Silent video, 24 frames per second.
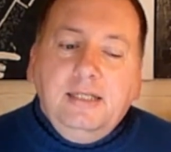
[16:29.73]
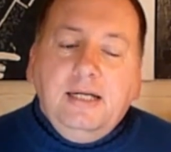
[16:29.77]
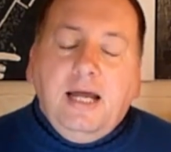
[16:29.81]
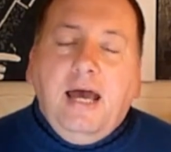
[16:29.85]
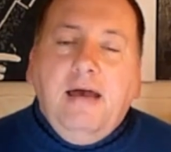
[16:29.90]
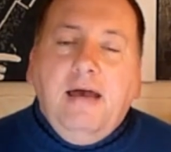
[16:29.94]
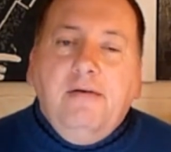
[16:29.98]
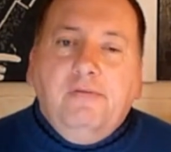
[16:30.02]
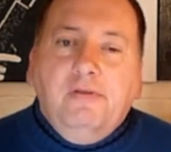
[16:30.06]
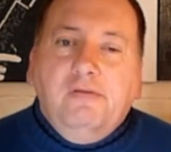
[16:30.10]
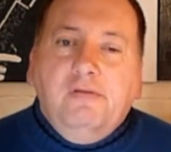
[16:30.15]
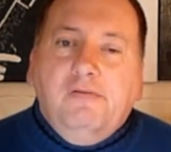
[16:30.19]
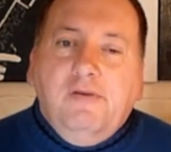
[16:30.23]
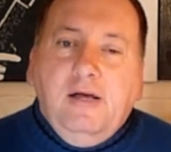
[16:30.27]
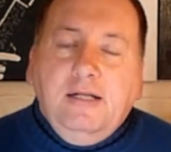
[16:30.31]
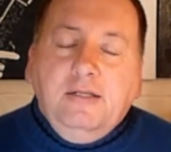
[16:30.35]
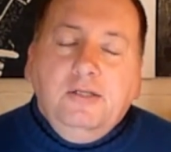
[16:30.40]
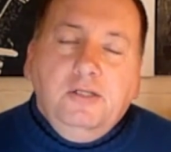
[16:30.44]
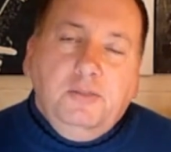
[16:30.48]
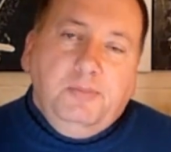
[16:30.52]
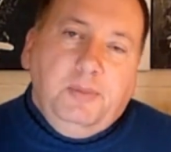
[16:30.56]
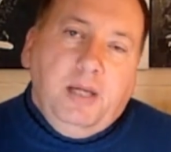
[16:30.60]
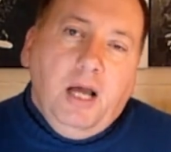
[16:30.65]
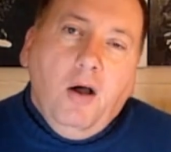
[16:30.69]
have the
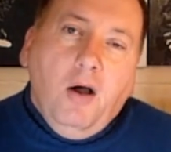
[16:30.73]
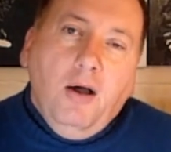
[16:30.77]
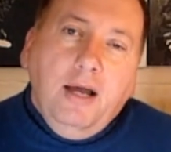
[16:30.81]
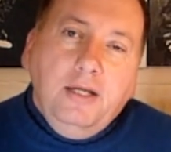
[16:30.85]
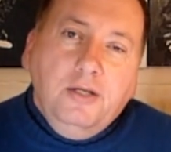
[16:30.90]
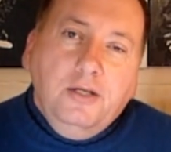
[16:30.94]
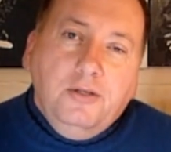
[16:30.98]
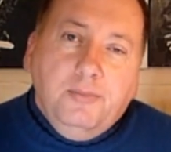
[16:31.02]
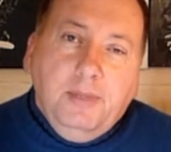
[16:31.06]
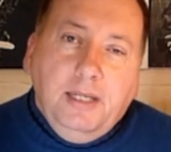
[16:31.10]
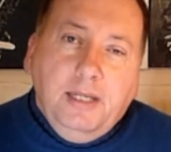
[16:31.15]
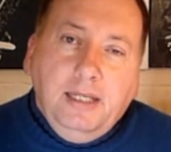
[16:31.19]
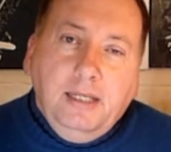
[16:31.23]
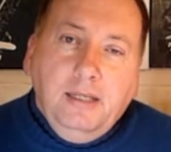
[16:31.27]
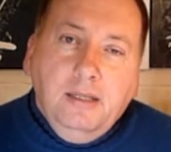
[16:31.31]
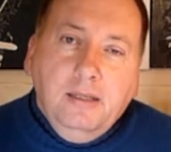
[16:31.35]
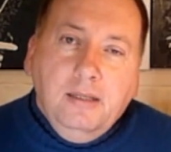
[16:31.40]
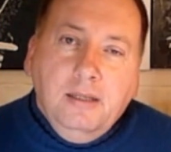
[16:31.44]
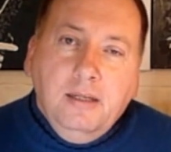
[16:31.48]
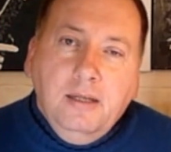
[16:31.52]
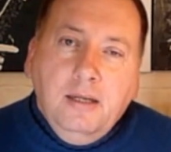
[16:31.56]
funds behind me